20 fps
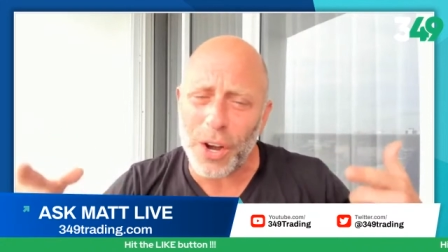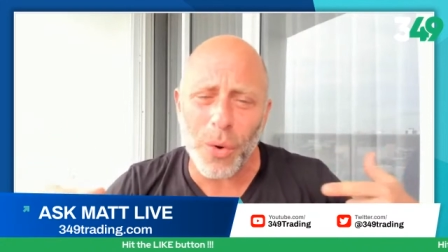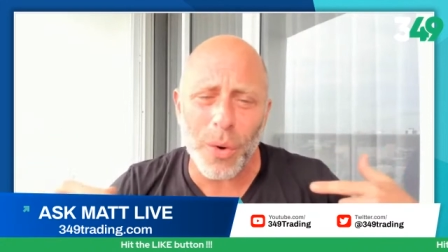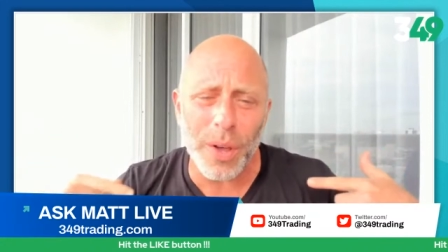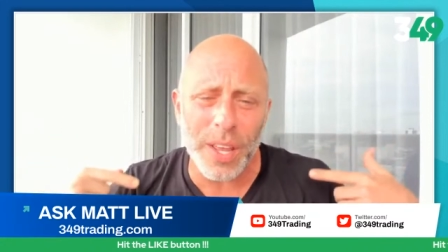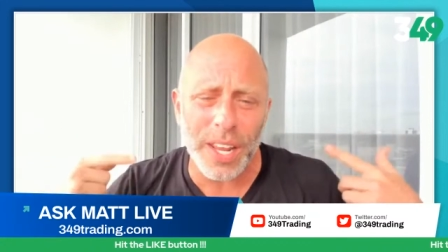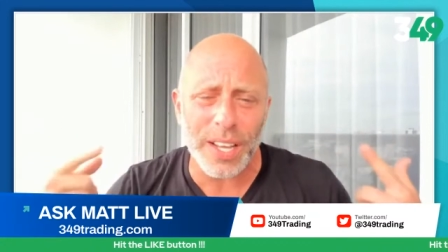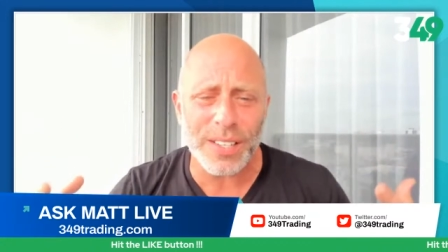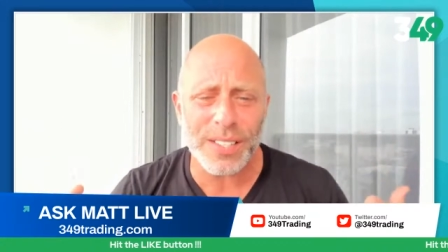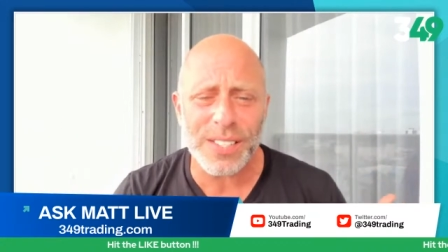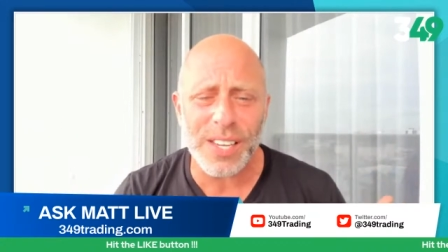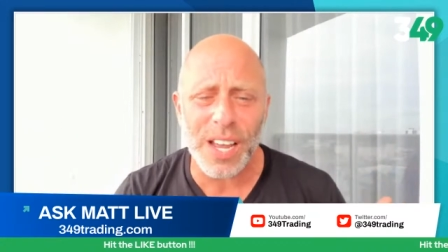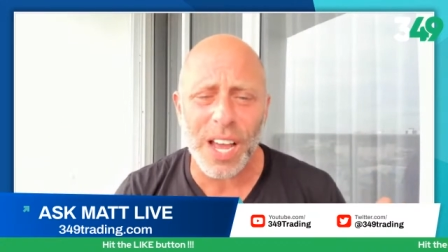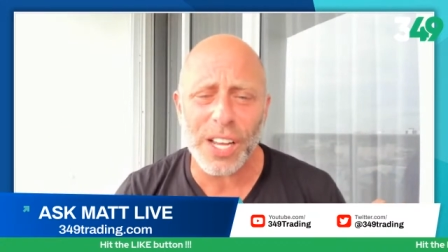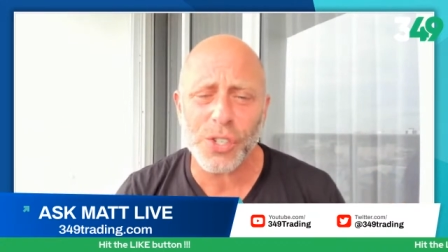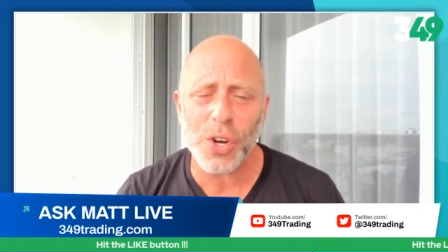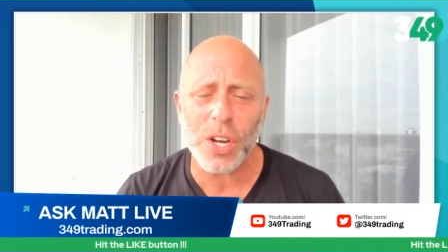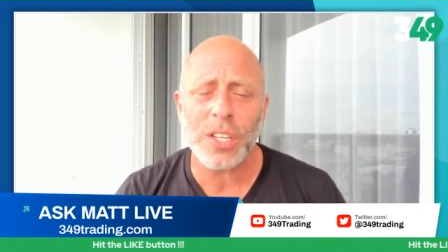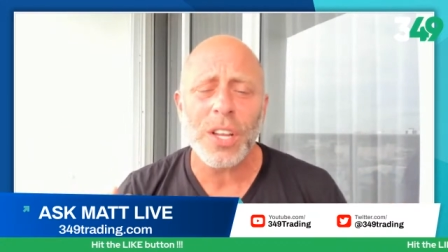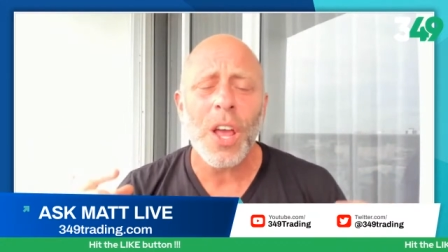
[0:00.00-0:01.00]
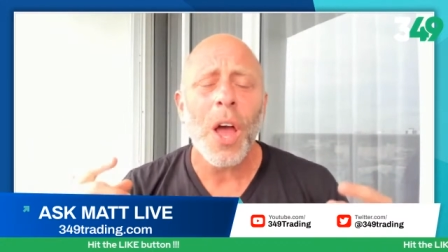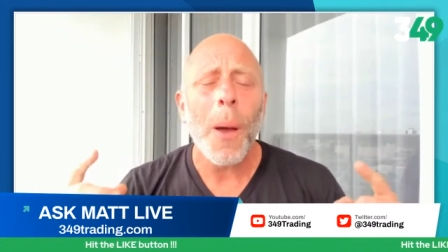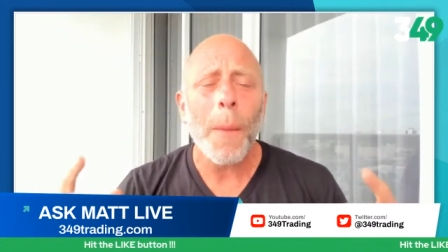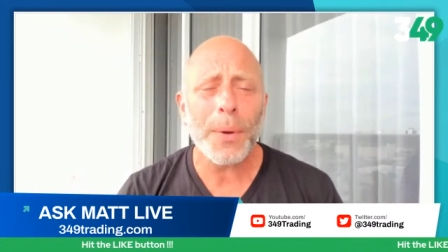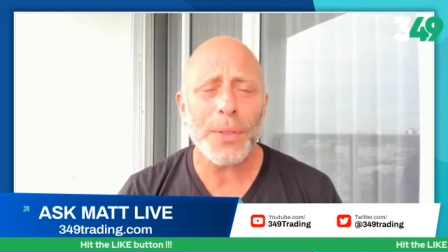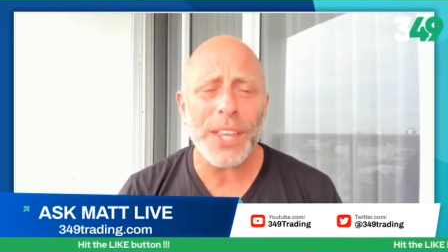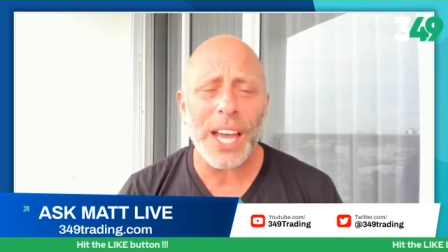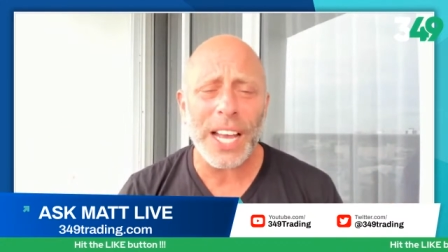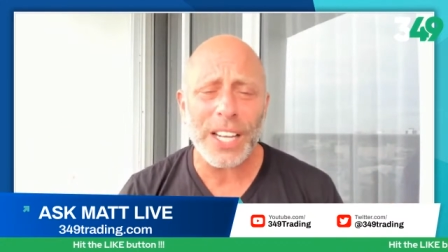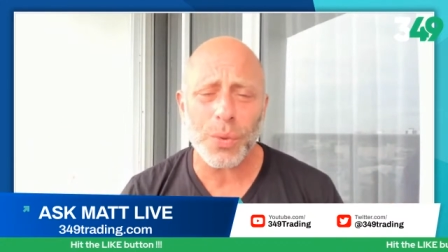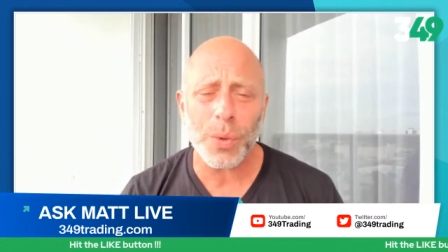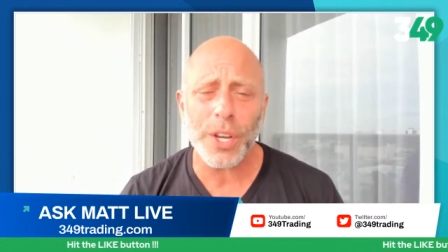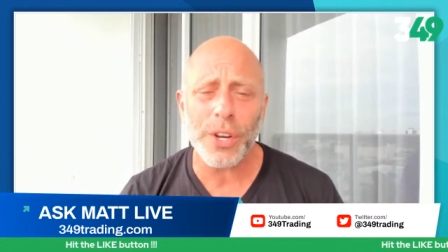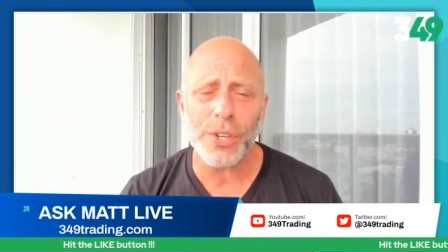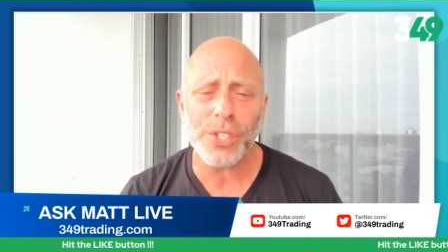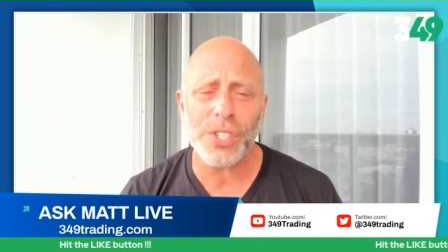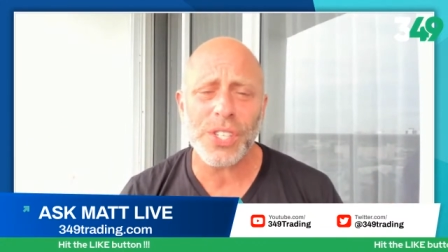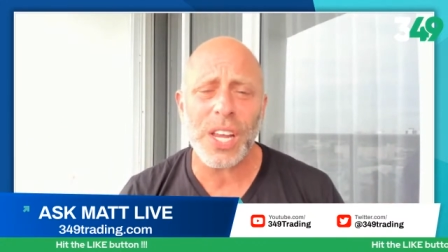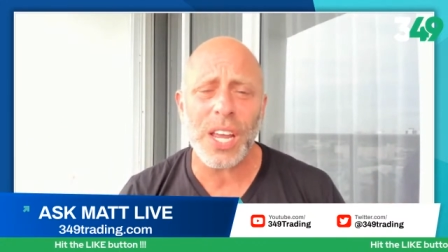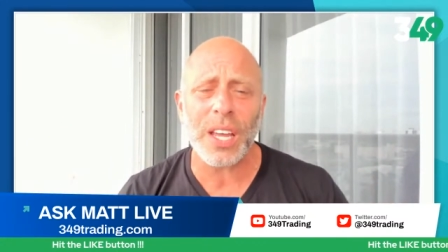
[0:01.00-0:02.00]
I don't want to get sidetracked, but that's what
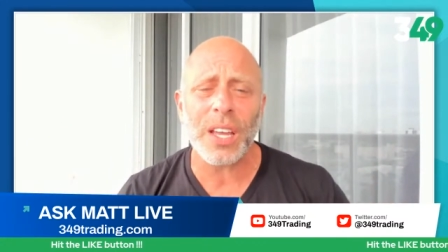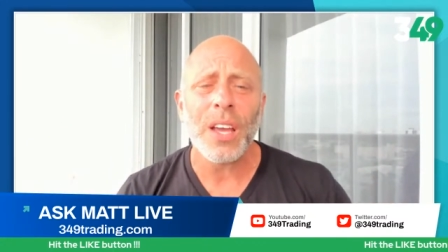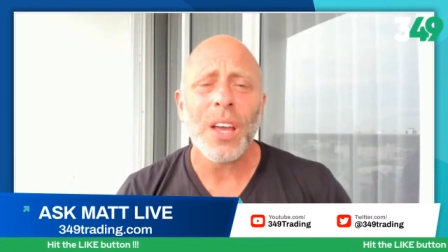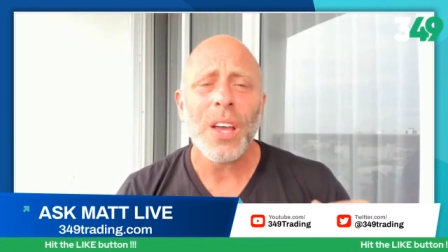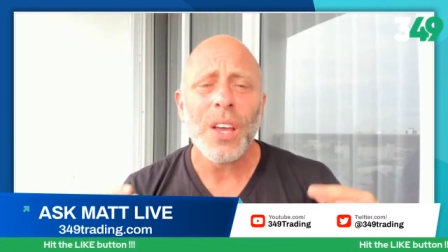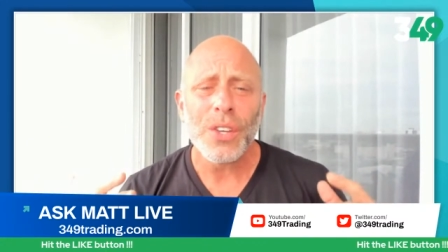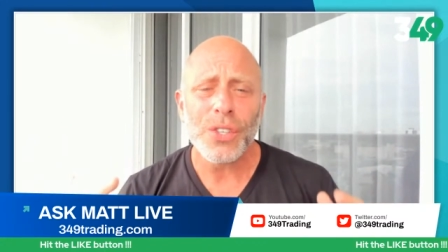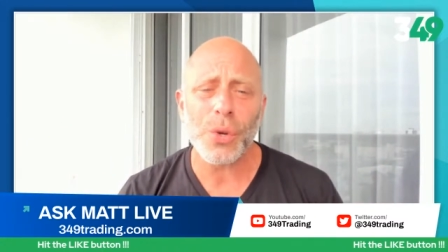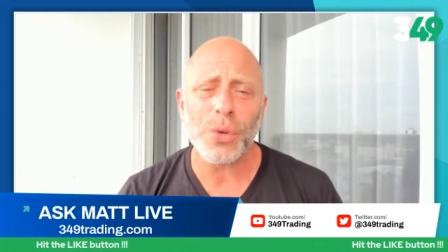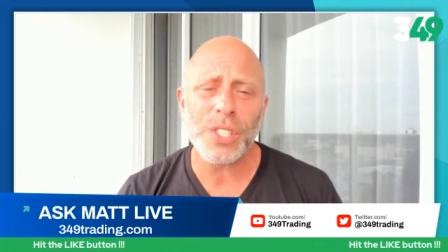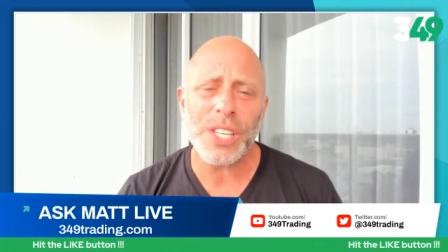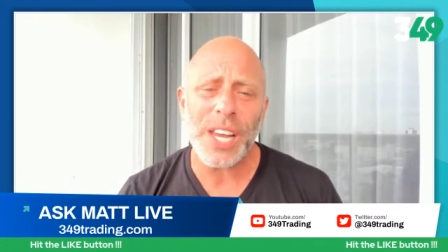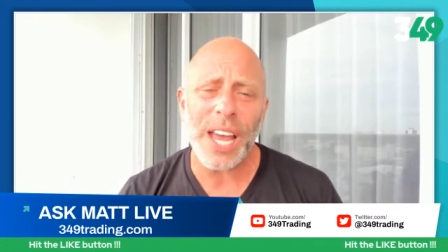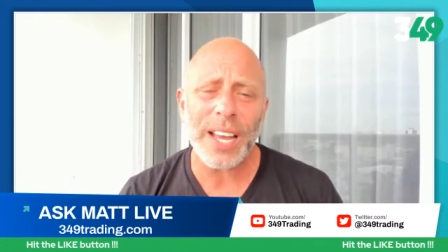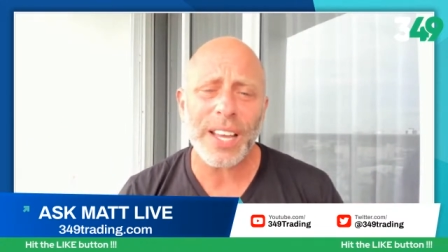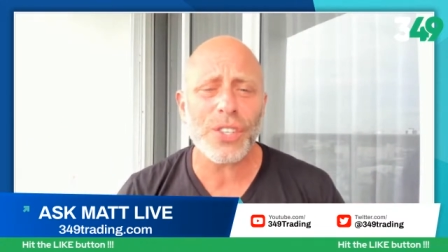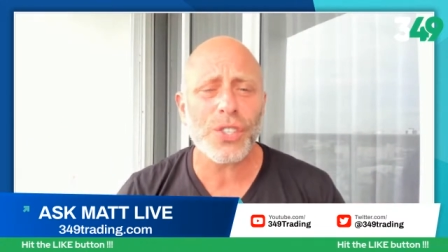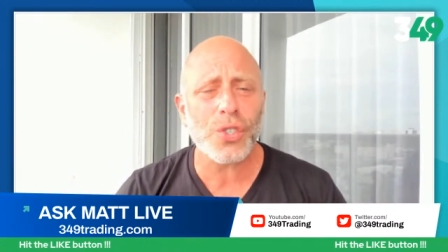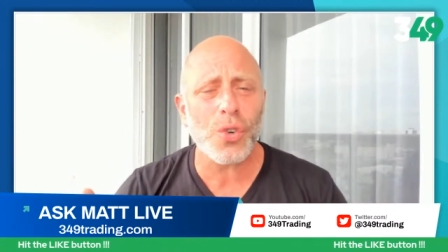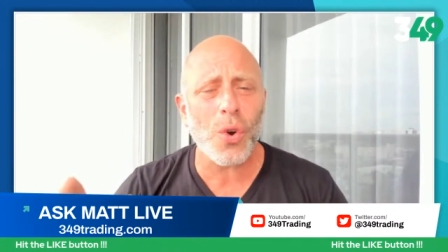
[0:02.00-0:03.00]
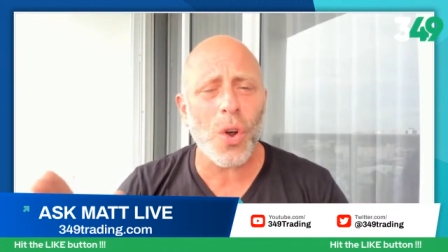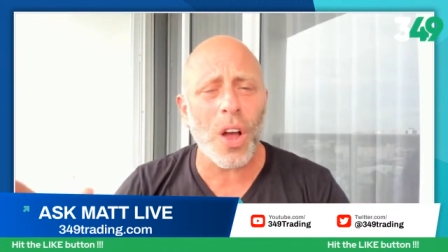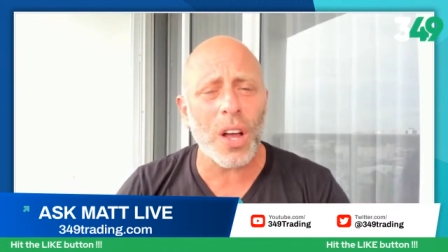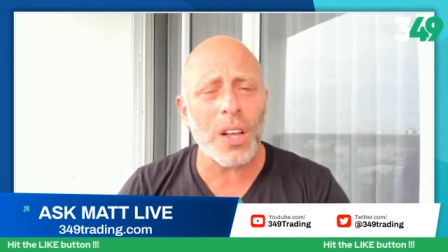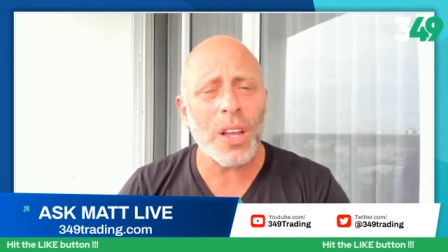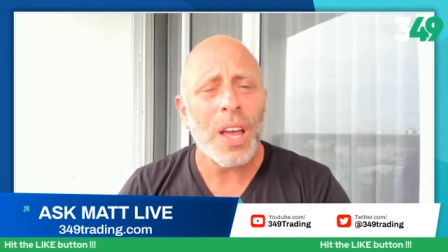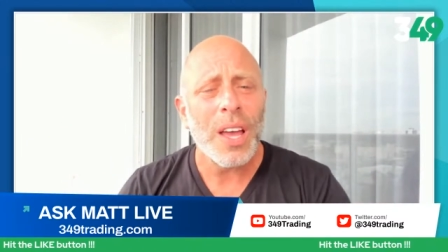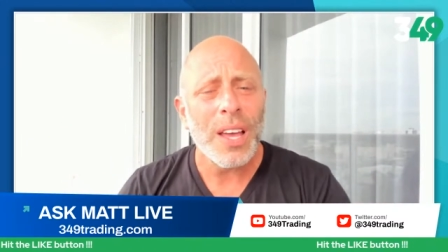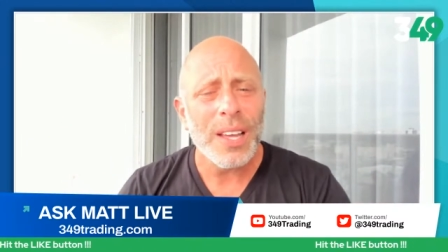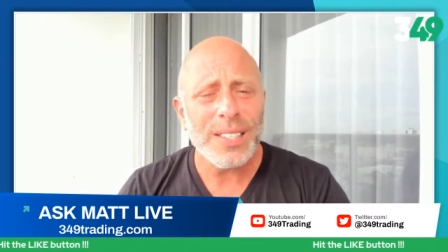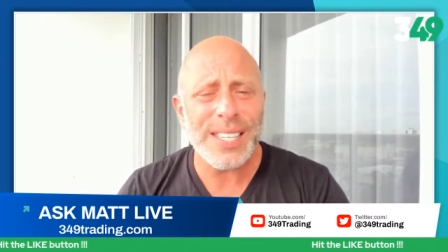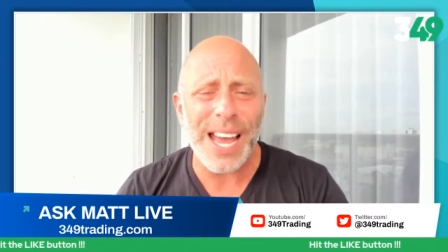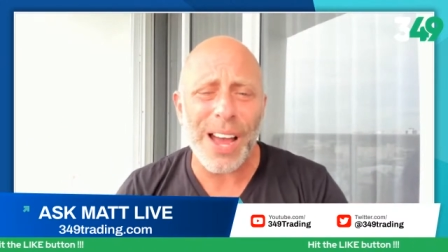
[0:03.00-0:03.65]
you're seeing. So tech is strong.